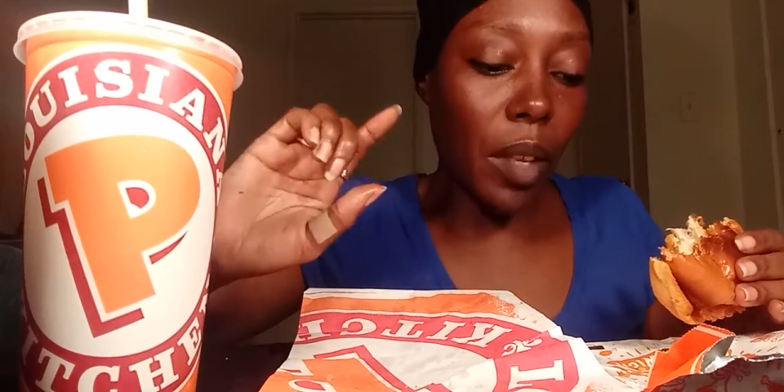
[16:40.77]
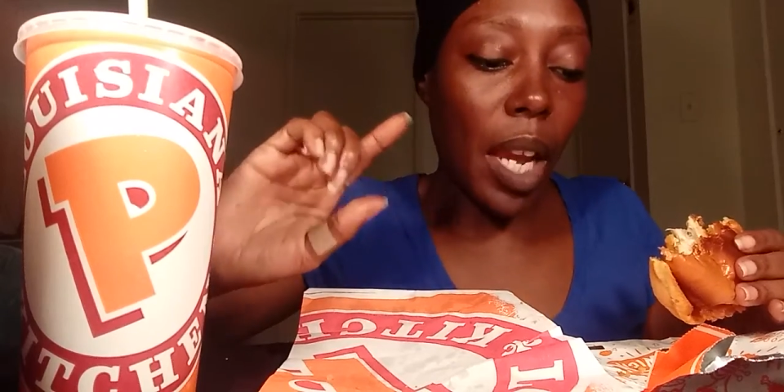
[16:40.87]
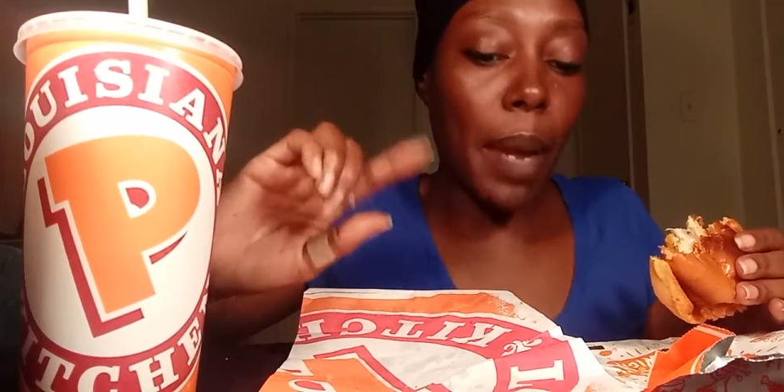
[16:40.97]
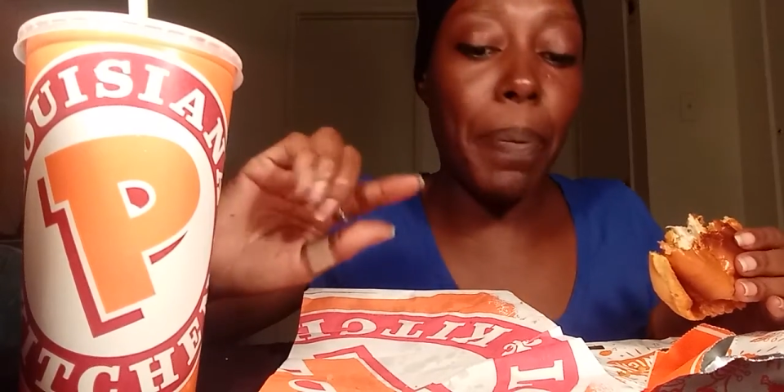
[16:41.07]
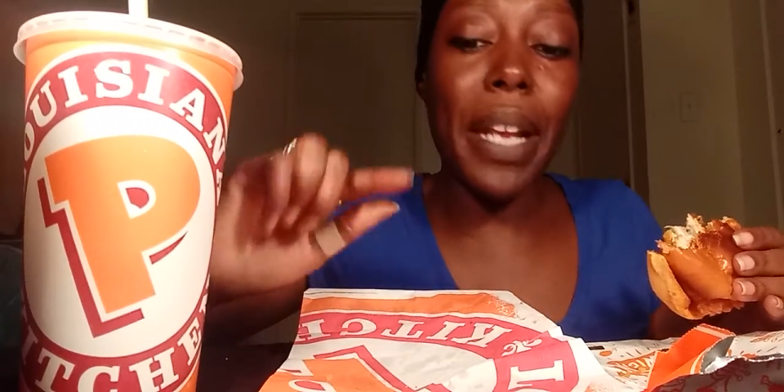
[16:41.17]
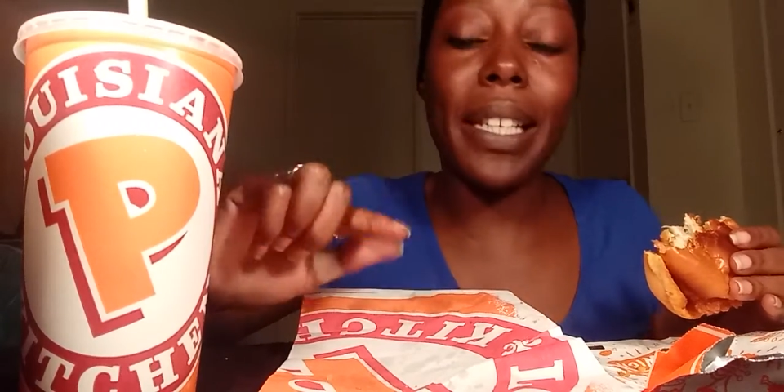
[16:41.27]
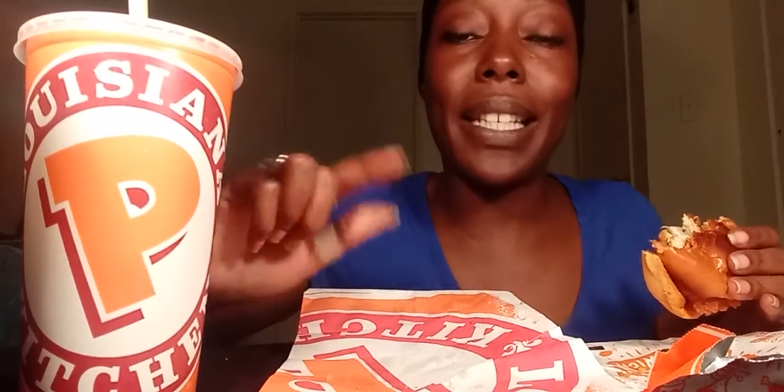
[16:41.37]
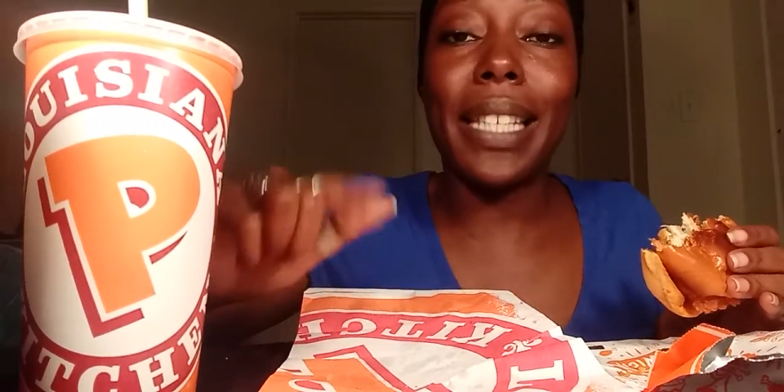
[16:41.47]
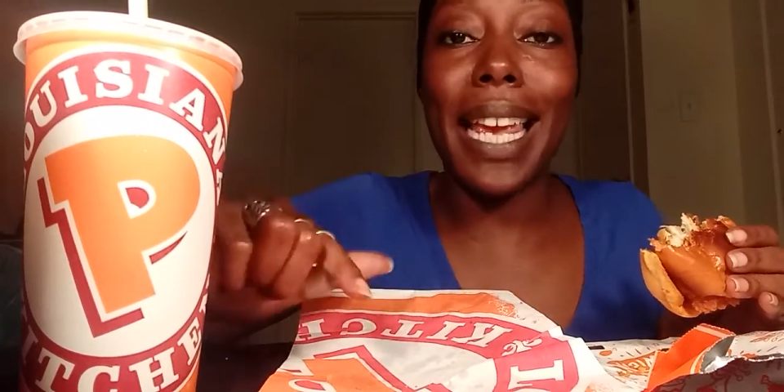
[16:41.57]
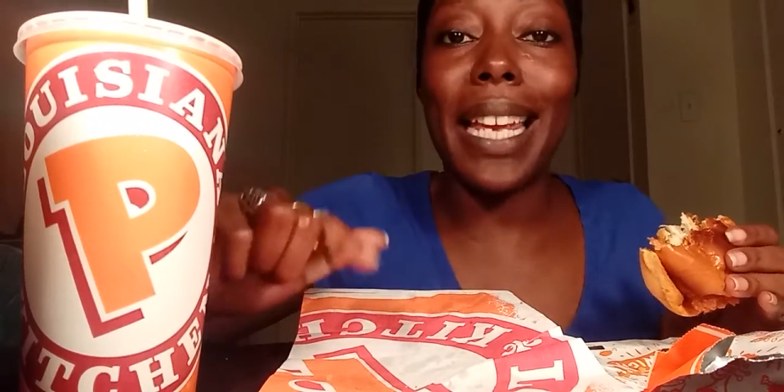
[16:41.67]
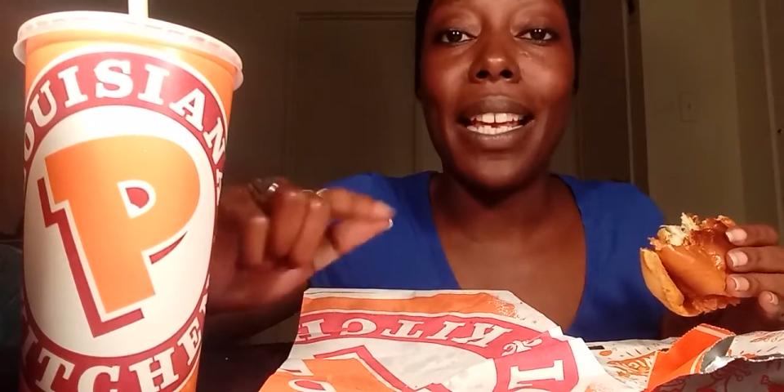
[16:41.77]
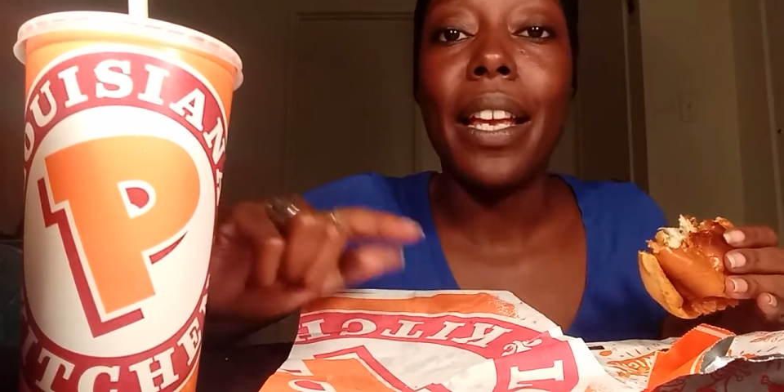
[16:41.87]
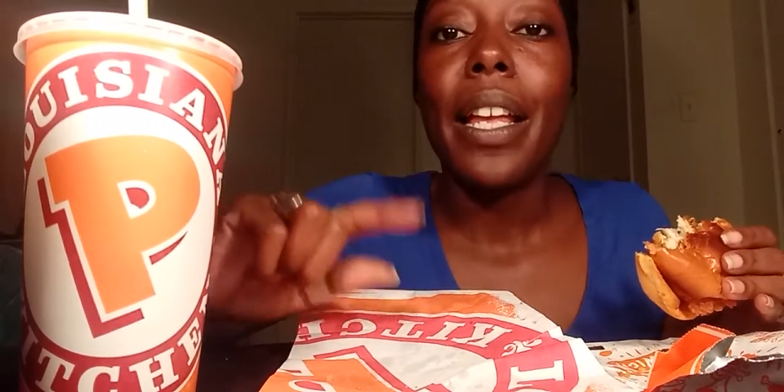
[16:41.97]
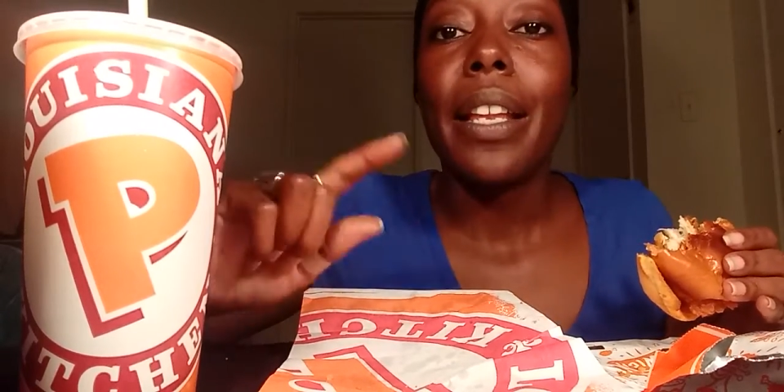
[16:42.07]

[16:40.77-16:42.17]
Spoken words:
and pick the date